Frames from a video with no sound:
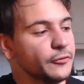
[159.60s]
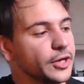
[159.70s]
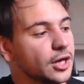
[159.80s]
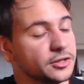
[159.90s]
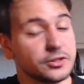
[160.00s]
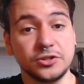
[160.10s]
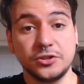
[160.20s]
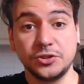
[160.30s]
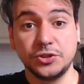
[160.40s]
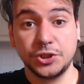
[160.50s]
we got
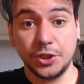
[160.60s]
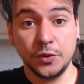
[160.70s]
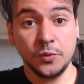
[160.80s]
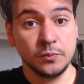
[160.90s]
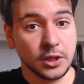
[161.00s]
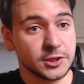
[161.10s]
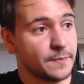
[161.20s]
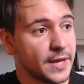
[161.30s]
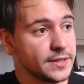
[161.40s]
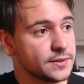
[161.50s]
too much
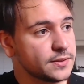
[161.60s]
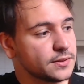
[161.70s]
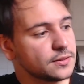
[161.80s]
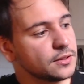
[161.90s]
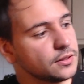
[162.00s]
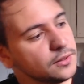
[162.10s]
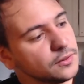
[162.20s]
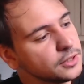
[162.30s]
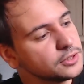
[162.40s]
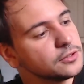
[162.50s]
space,
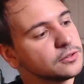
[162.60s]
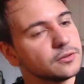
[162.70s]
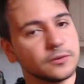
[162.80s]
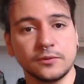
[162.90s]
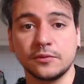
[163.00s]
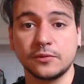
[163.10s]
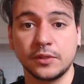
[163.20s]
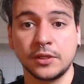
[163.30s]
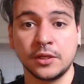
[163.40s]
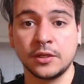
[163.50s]
you need to
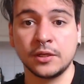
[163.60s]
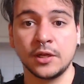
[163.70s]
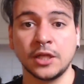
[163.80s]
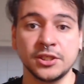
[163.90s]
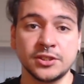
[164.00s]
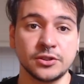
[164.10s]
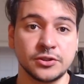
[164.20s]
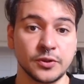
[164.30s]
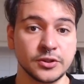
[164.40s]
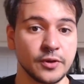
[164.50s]
adjust your
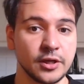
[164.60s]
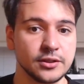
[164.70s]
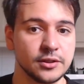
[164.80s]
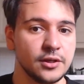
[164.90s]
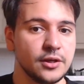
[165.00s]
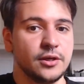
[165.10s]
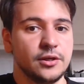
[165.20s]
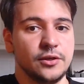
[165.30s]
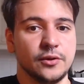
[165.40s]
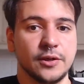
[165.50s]
truss rod.
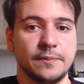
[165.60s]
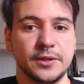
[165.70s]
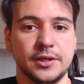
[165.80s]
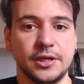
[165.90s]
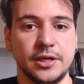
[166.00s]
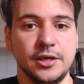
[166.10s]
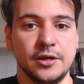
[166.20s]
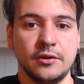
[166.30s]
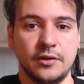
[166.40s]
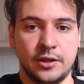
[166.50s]
You're gonna put the key
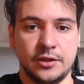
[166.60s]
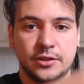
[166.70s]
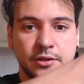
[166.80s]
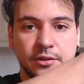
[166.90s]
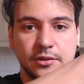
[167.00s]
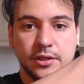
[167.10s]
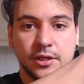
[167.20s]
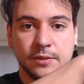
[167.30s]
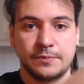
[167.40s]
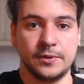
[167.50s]
here and turn it up.